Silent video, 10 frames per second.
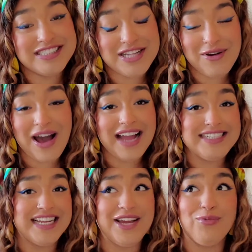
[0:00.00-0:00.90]
So I
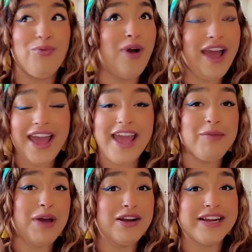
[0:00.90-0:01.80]
take way
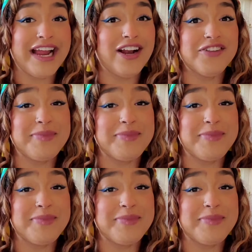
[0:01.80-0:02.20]
better care